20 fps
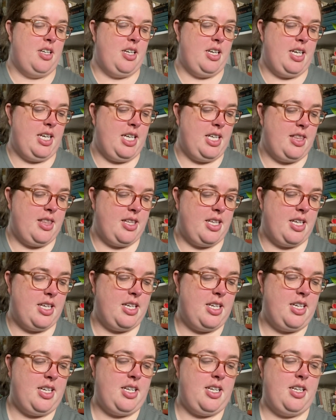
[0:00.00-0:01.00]
And
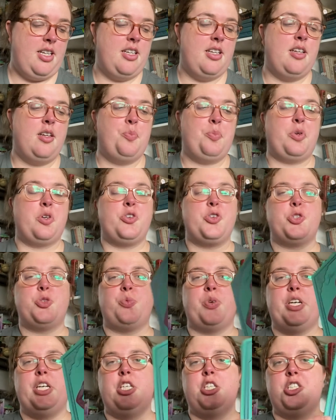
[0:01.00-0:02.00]
then
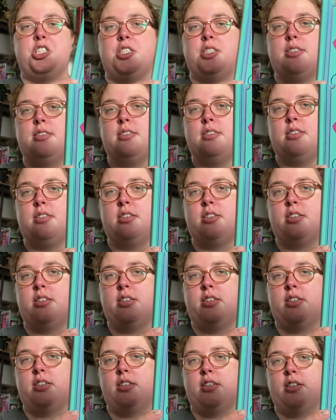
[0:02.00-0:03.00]
Persuasion.
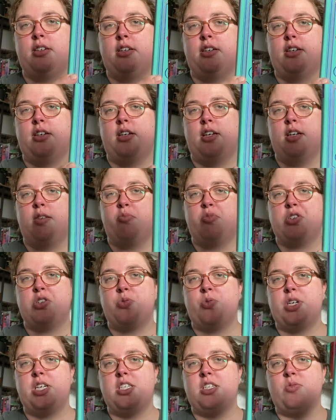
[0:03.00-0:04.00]

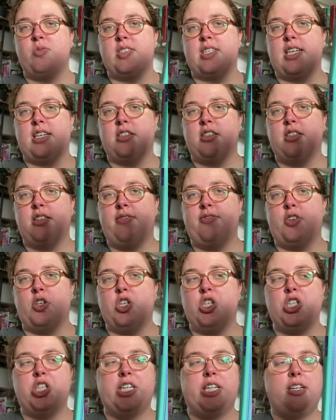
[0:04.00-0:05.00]
Persuasion was actually the
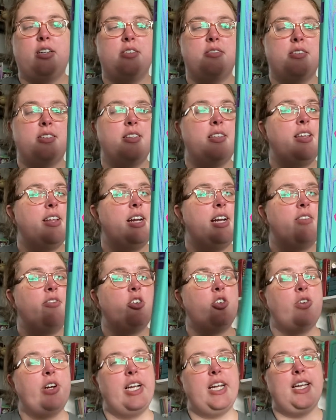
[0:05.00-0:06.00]
first Jane Austen that I ever
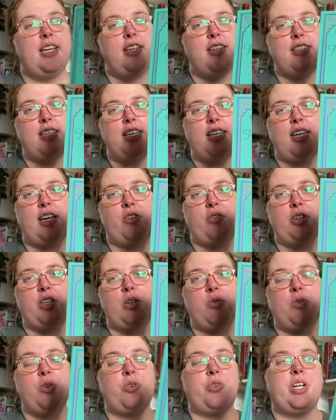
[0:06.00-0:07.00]
read, and I really
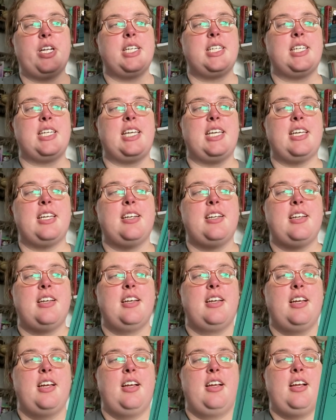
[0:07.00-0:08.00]
want to read it again.
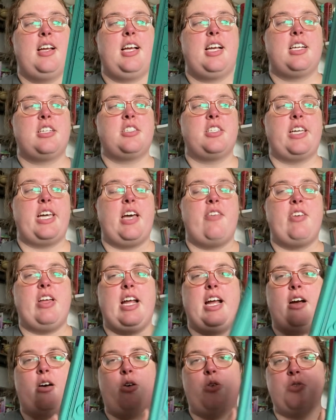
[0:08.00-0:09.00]
I actually have it
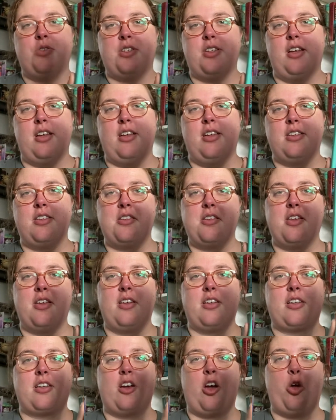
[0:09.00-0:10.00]
out,
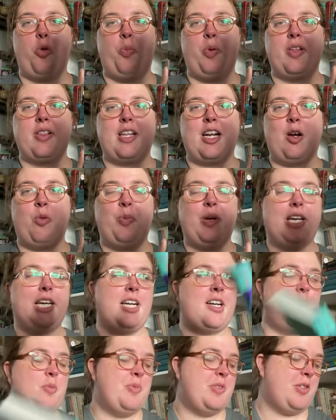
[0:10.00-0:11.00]
hoping that I'll pick it
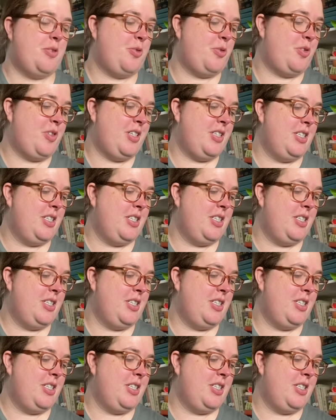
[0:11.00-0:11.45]
up soon.